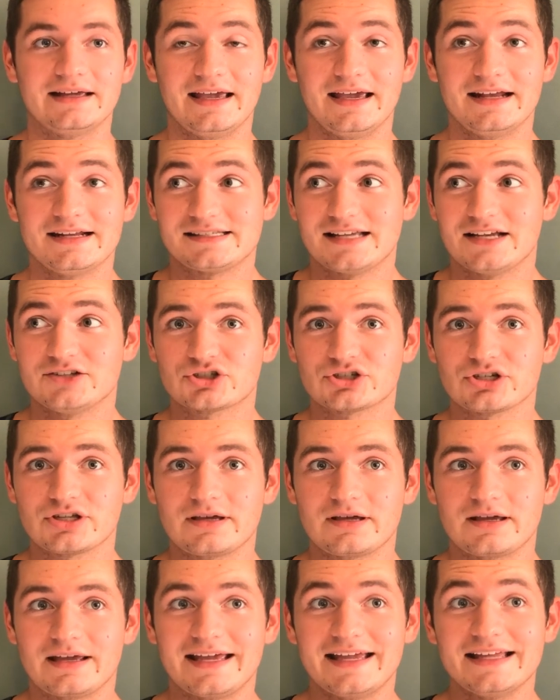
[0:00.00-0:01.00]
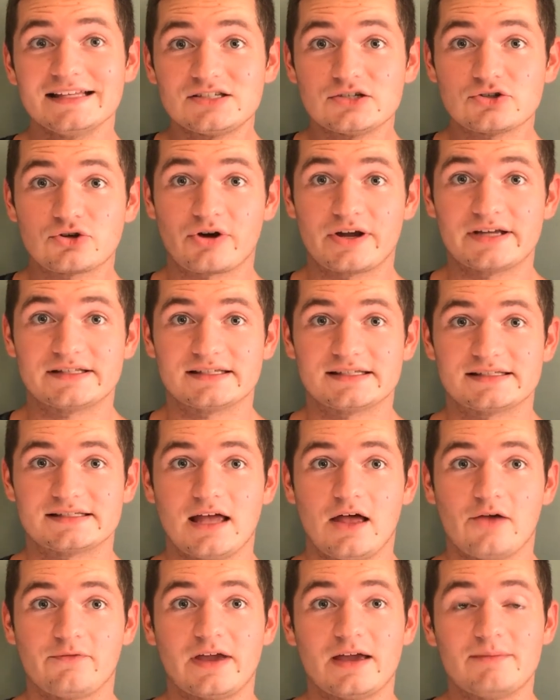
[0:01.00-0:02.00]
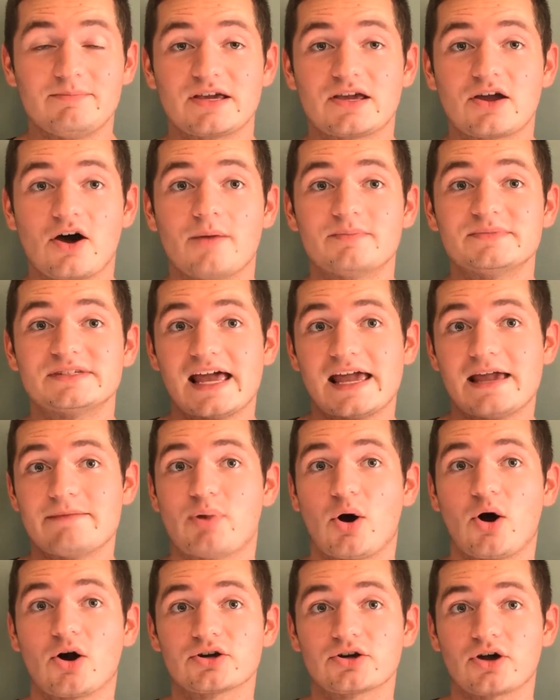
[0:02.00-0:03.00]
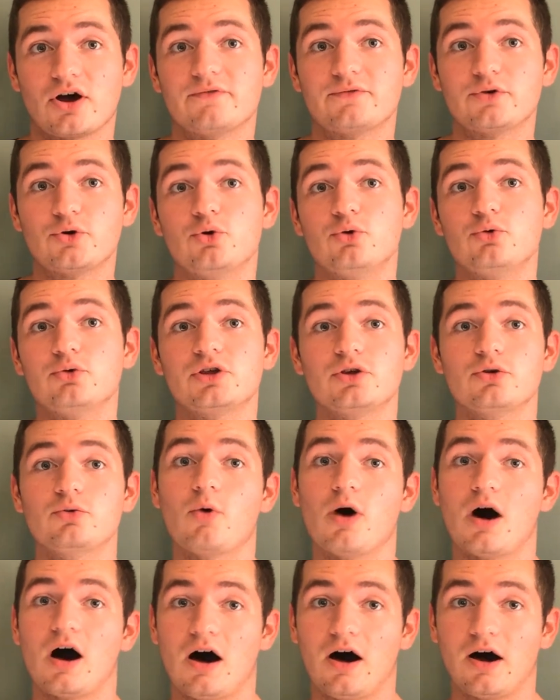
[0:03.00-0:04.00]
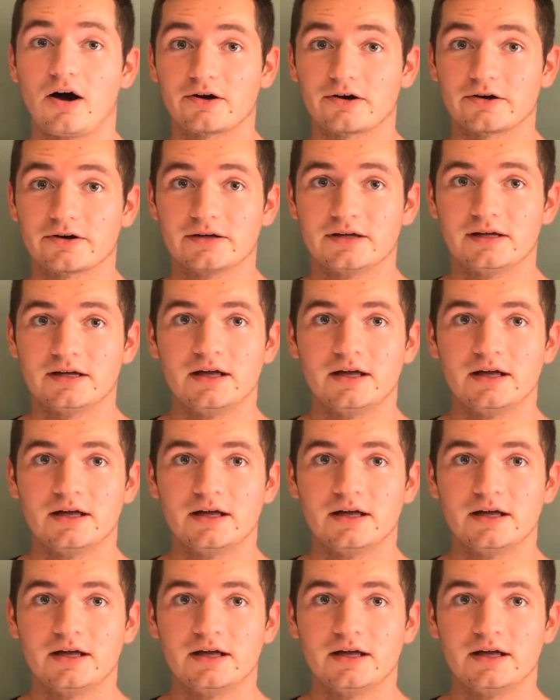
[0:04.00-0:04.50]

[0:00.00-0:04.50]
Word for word: It essentially integrates itself and becomes a part of who you are.